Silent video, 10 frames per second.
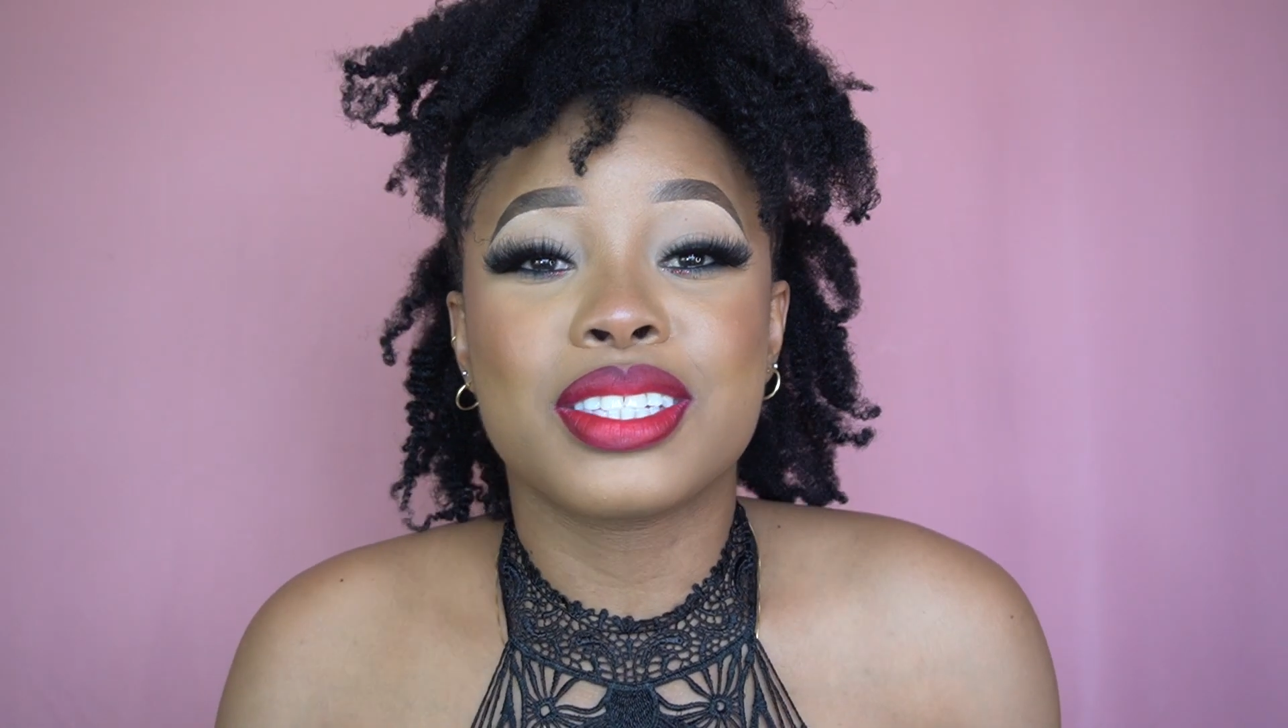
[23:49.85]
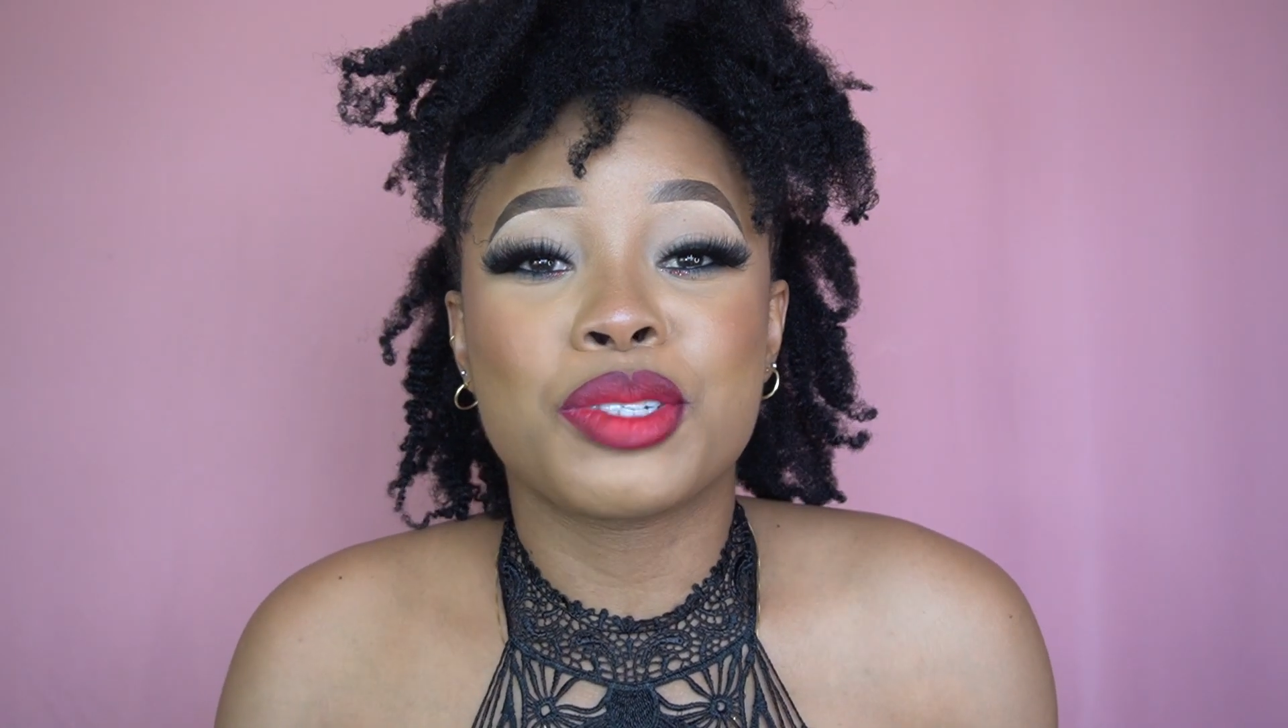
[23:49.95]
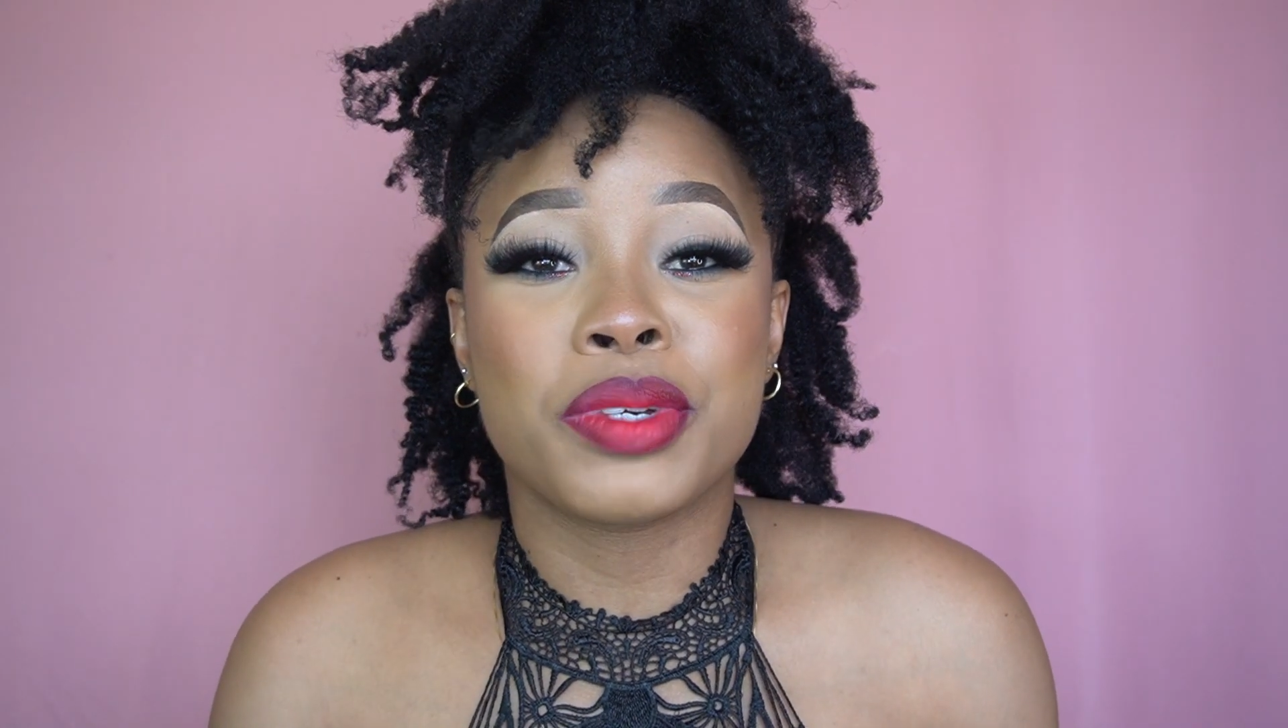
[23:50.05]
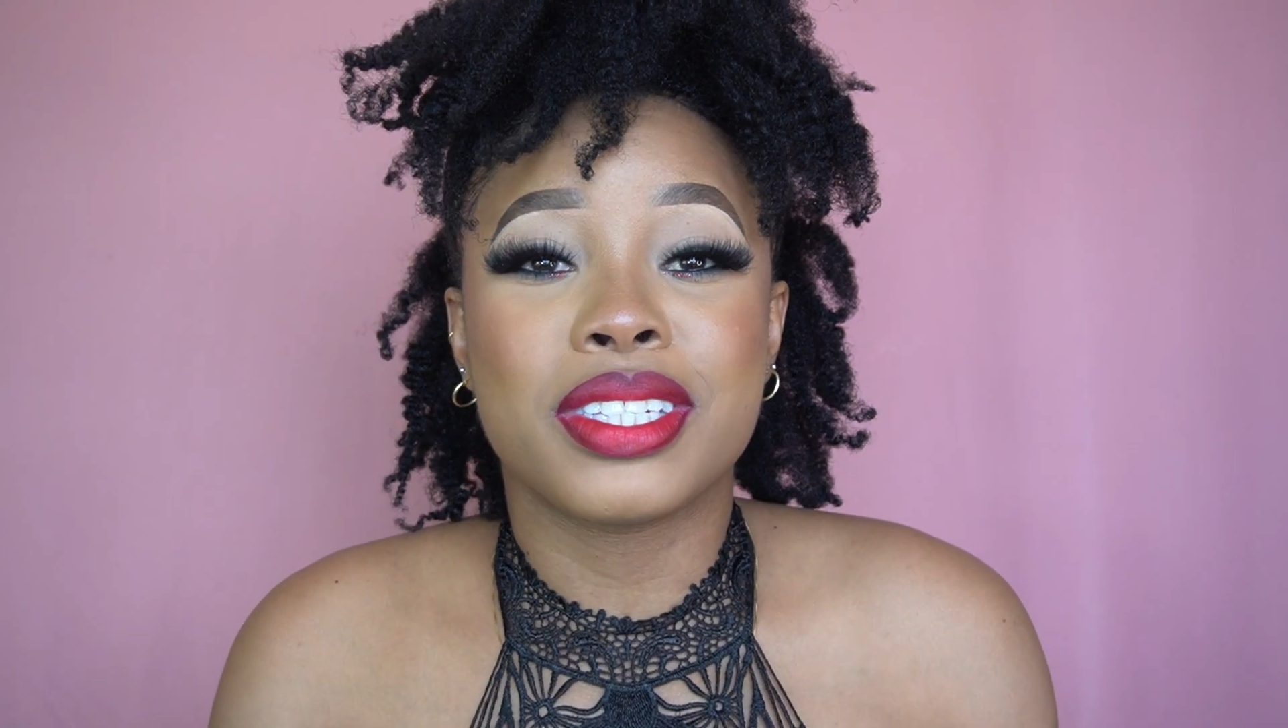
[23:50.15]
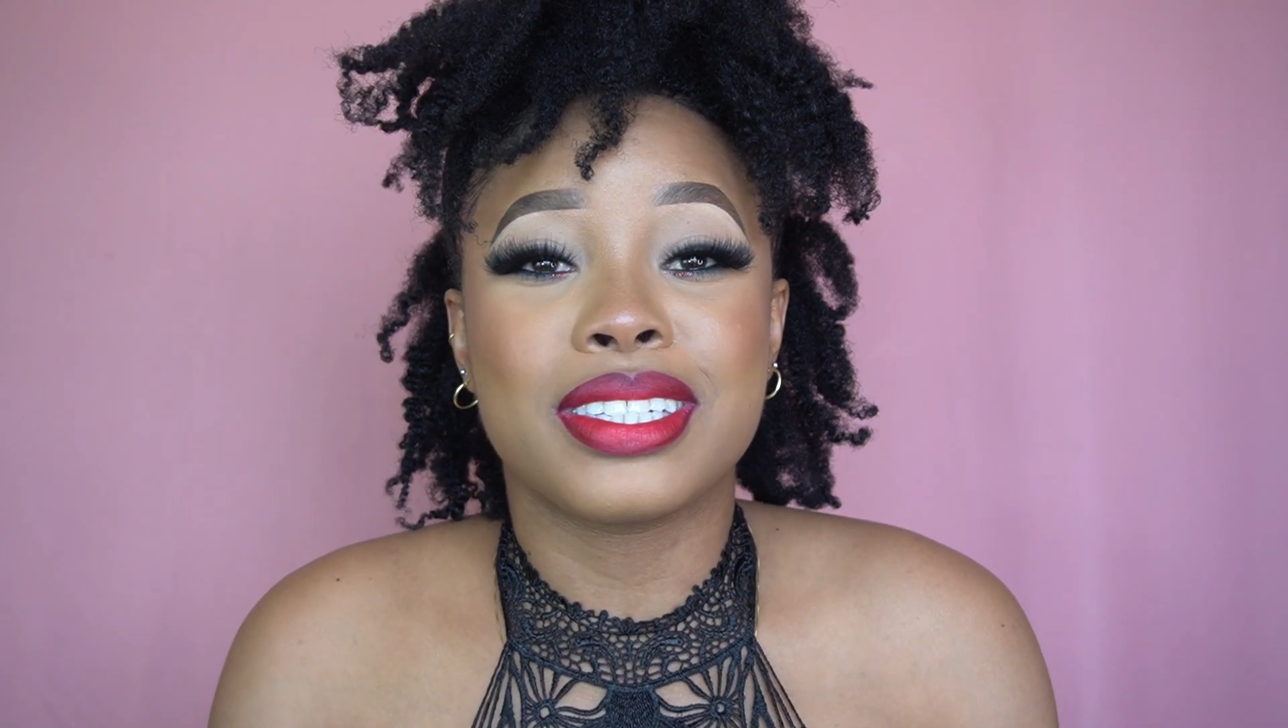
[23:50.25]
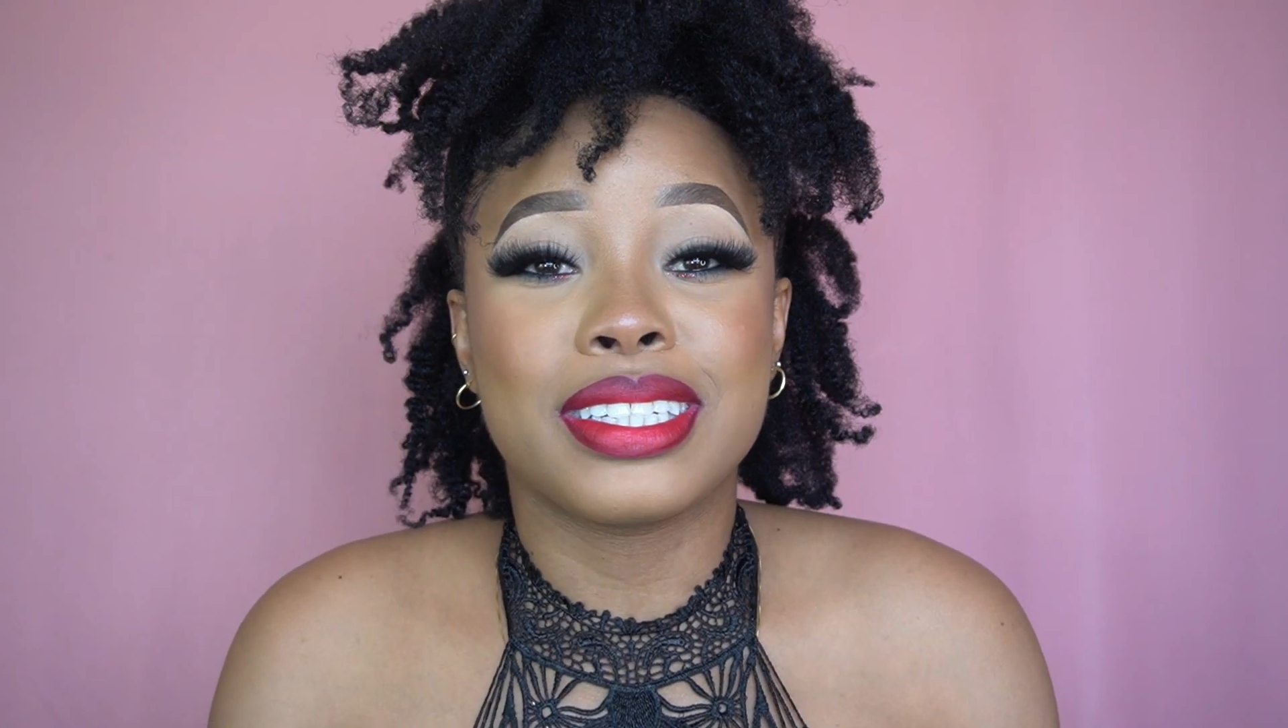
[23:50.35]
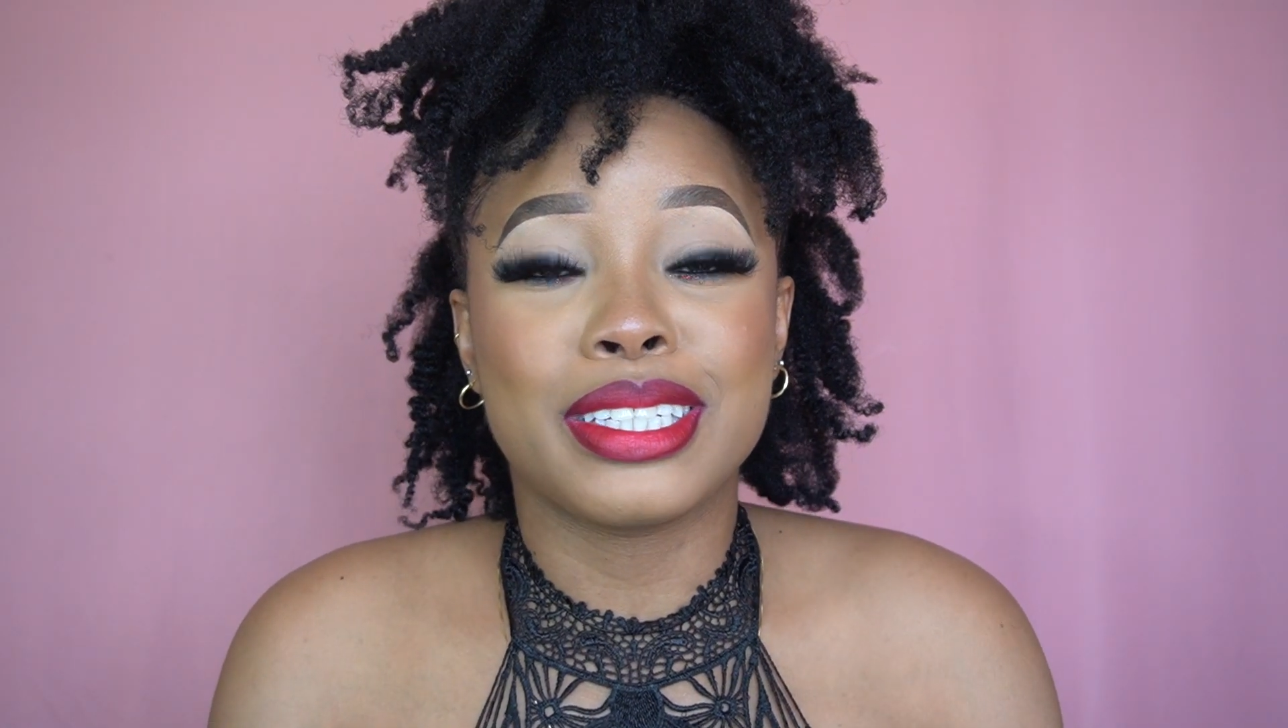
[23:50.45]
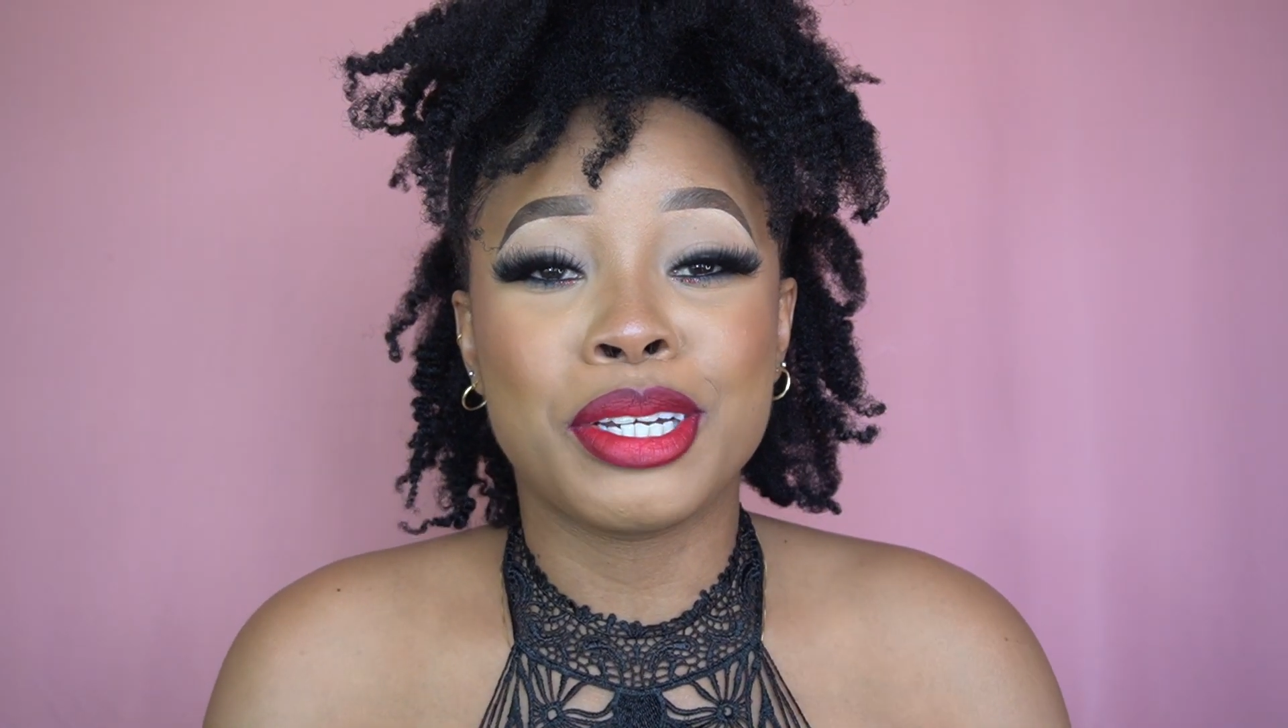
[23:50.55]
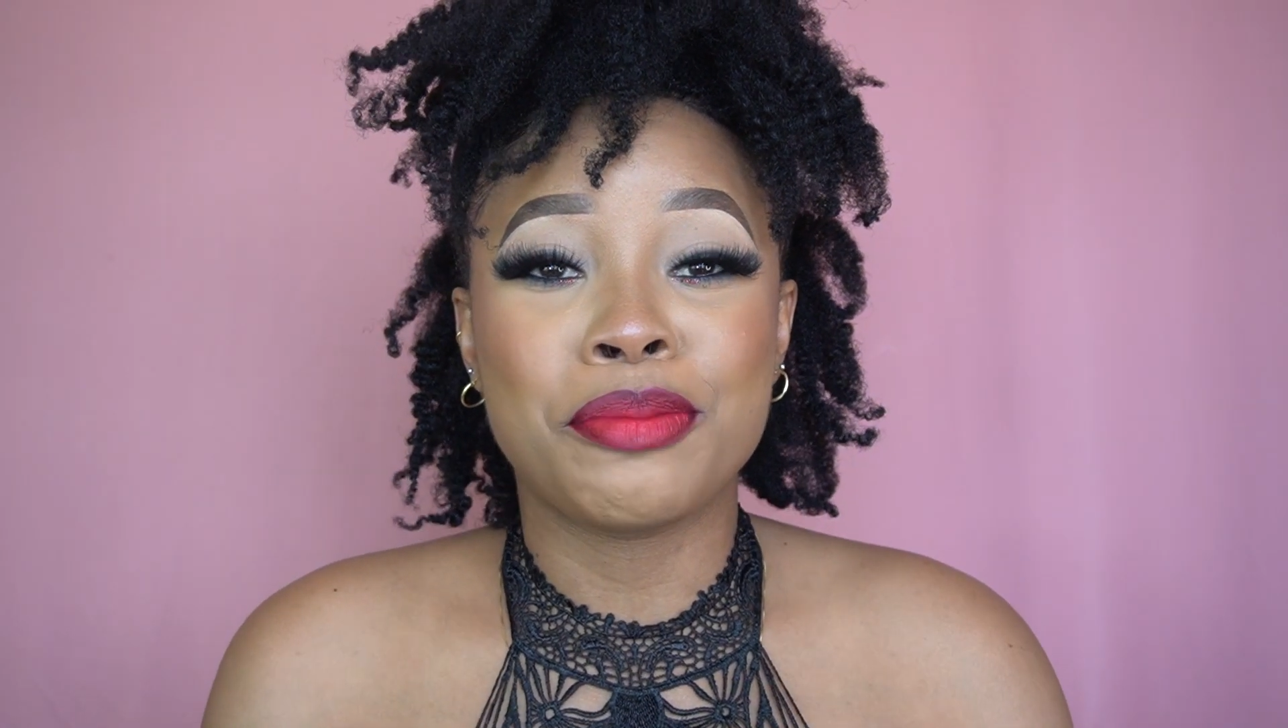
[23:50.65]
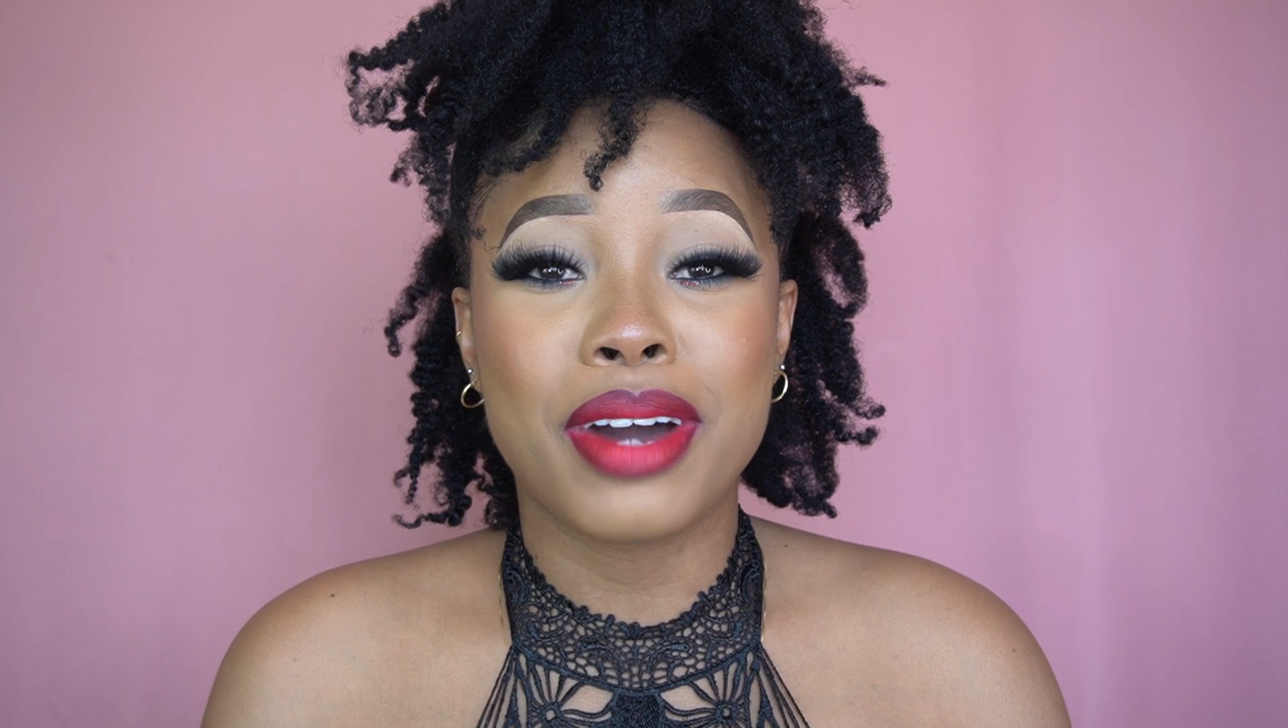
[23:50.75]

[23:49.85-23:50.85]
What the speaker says: is basically